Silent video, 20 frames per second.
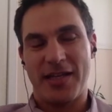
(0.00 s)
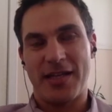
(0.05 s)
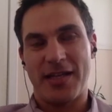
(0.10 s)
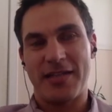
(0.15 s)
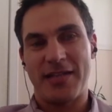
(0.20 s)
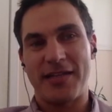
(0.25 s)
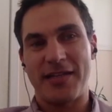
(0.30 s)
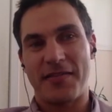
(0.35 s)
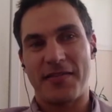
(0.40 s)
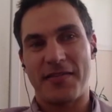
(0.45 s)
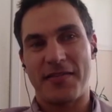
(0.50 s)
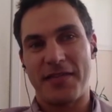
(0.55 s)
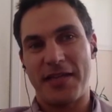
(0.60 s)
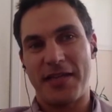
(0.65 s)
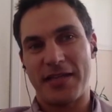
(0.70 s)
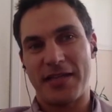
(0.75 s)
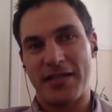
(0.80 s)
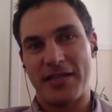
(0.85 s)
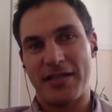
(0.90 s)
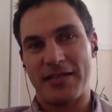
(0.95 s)
And they
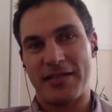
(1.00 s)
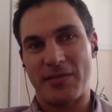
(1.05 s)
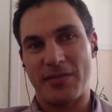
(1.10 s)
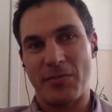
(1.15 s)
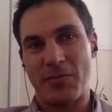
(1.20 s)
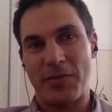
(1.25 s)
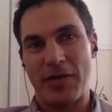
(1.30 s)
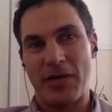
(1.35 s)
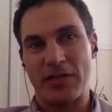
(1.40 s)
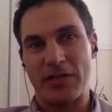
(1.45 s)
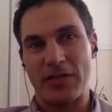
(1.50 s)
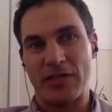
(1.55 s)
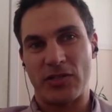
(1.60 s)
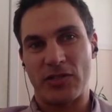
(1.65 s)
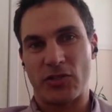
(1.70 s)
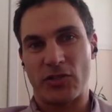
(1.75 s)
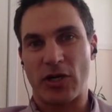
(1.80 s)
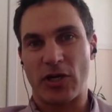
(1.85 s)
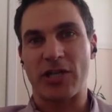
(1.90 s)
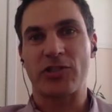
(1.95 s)
think it's about a
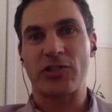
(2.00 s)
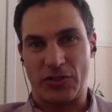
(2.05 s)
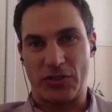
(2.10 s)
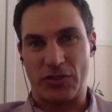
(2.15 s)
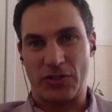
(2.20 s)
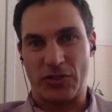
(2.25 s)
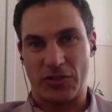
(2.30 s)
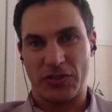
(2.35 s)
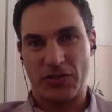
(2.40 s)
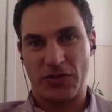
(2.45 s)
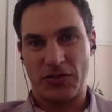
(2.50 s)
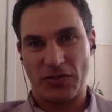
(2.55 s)
structure.